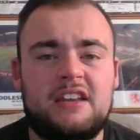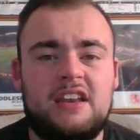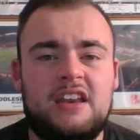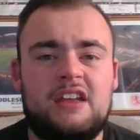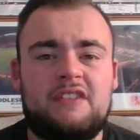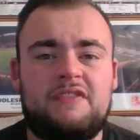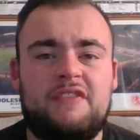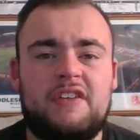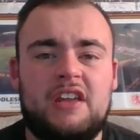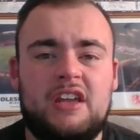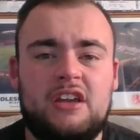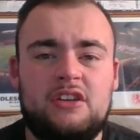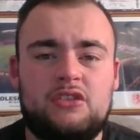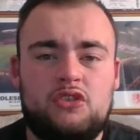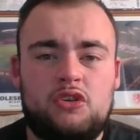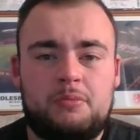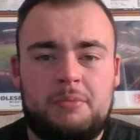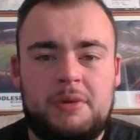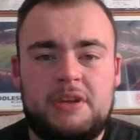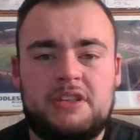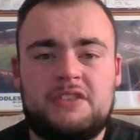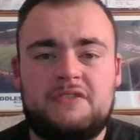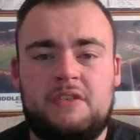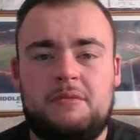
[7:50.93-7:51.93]
and I think he'll do
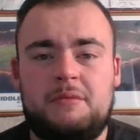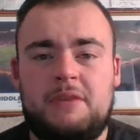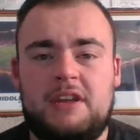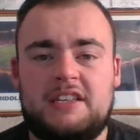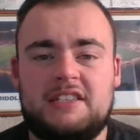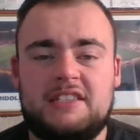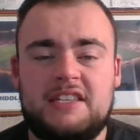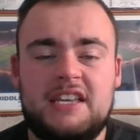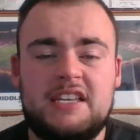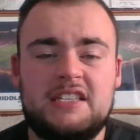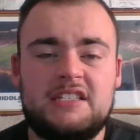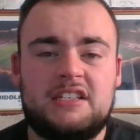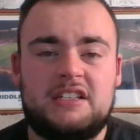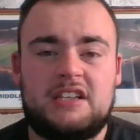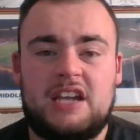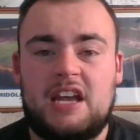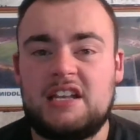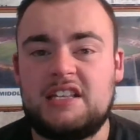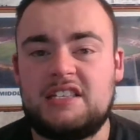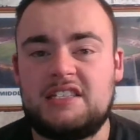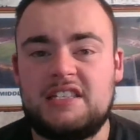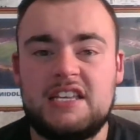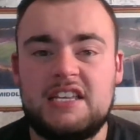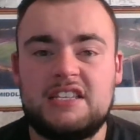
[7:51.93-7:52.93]
bits for the next season
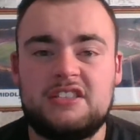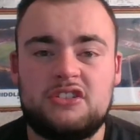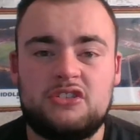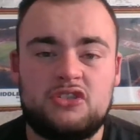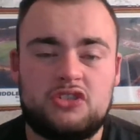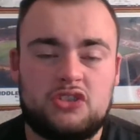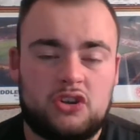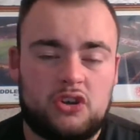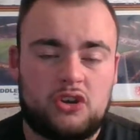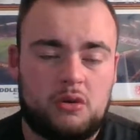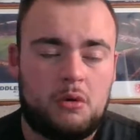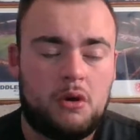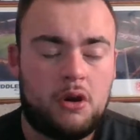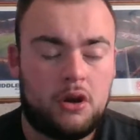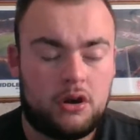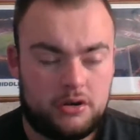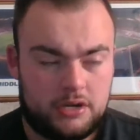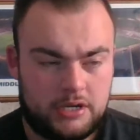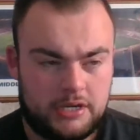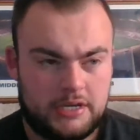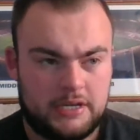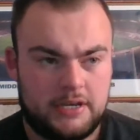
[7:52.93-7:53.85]
and seasons to go on.